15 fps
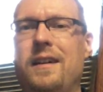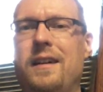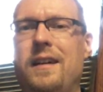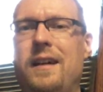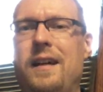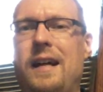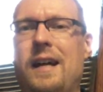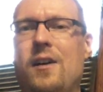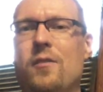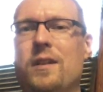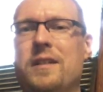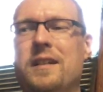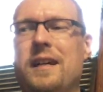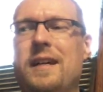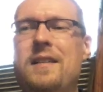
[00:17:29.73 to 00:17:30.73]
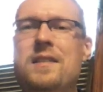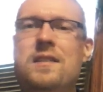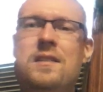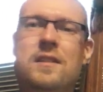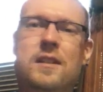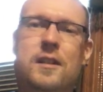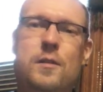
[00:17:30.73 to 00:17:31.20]
how it ties
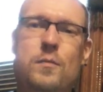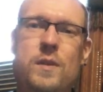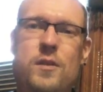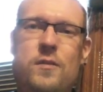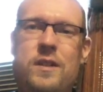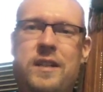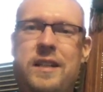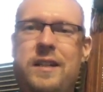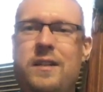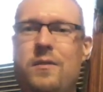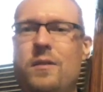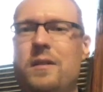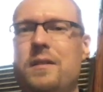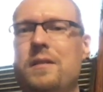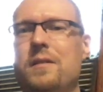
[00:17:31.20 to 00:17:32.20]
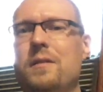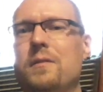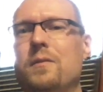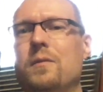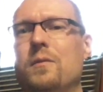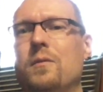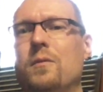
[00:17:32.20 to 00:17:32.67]
into community,
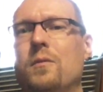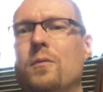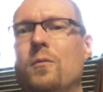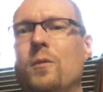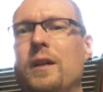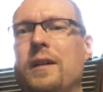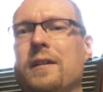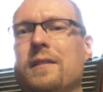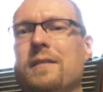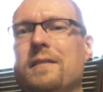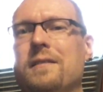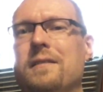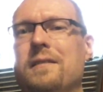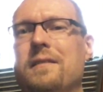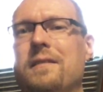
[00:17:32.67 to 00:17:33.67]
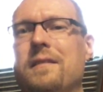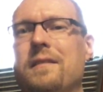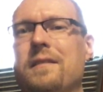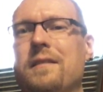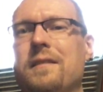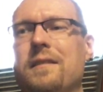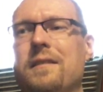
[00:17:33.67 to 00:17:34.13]
where
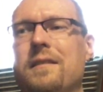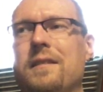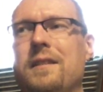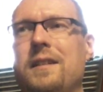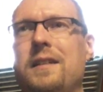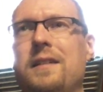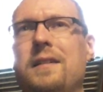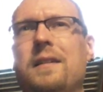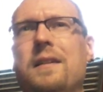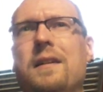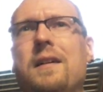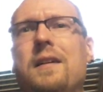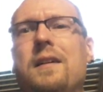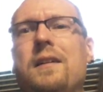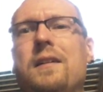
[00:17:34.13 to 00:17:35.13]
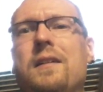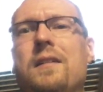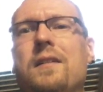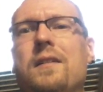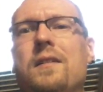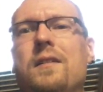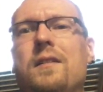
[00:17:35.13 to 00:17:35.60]
the
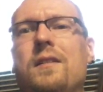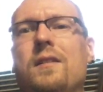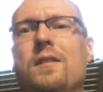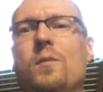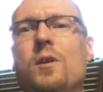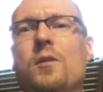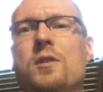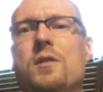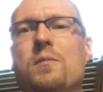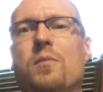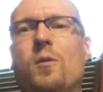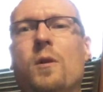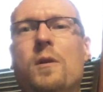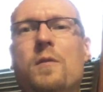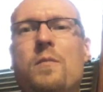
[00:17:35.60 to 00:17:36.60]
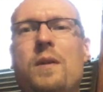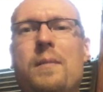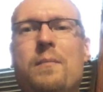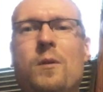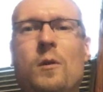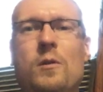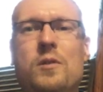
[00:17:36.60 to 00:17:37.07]
most important
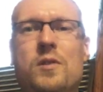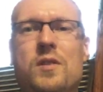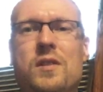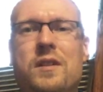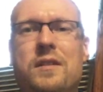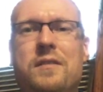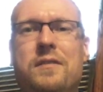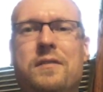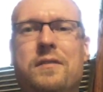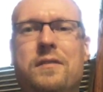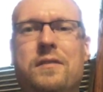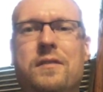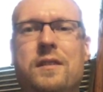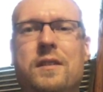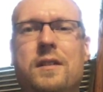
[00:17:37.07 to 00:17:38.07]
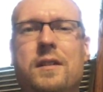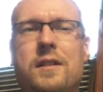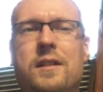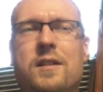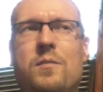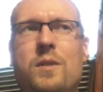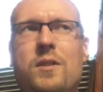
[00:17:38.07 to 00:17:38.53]
members of a
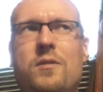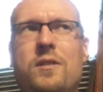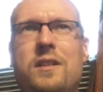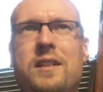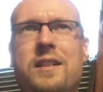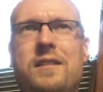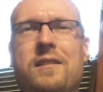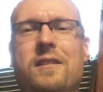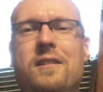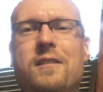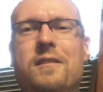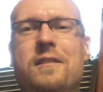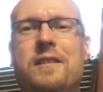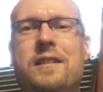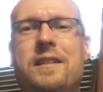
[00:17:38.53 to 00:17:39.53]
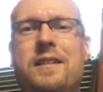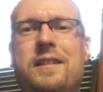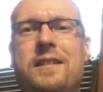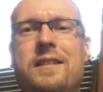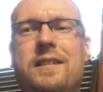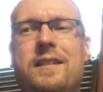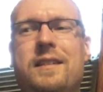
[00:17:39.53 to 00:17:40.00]
community are
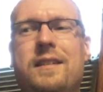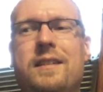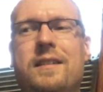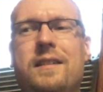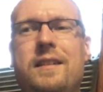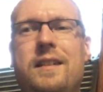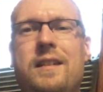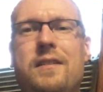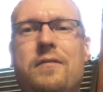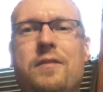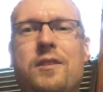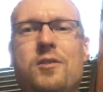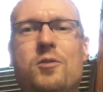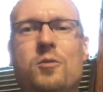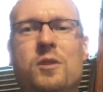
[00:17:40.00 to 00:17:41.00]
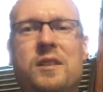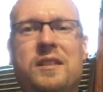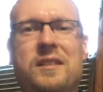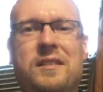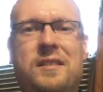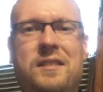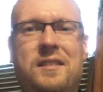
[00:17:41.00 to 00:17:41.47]
the
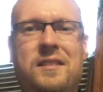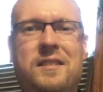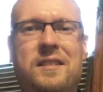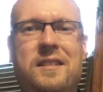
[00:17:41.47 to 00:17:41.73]
individualists,